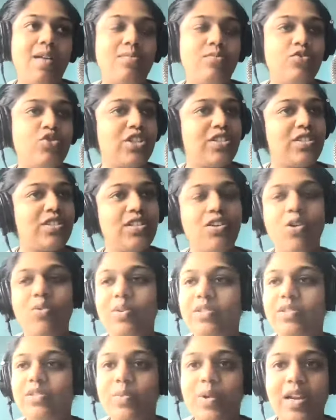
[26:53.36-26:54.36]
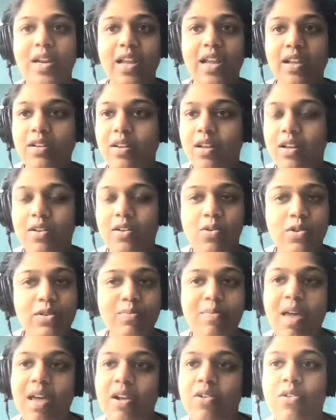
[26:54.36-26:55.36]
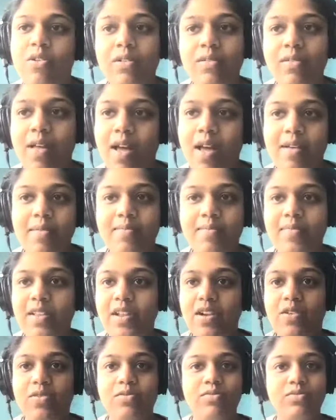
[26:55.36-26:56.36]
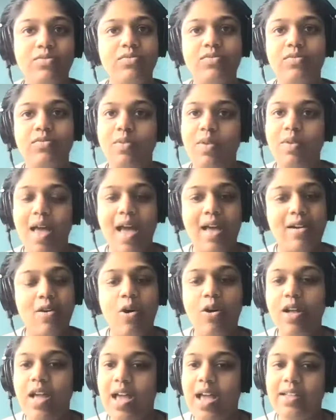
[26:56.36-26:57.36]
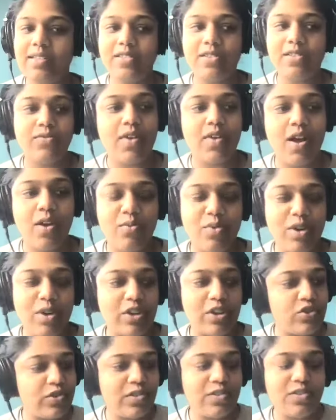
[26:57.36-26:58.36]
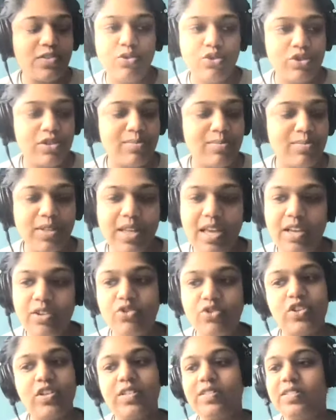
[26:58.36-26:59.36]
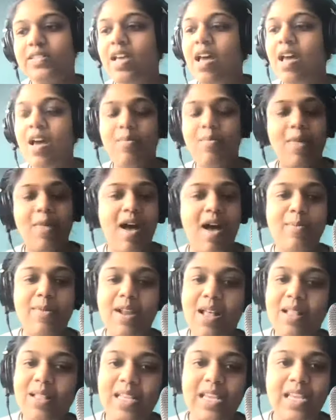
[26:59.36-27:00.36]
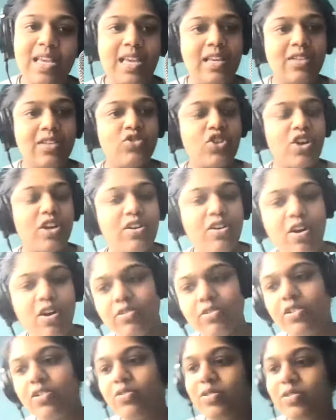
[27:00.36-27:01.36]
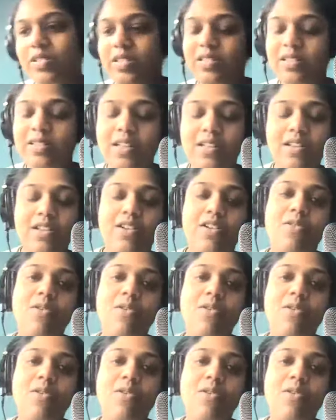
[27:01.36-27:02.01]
Jesse Owens winning a gold medal, had all kinds of racial and social implications. Muhammad Ali and John Carlos, and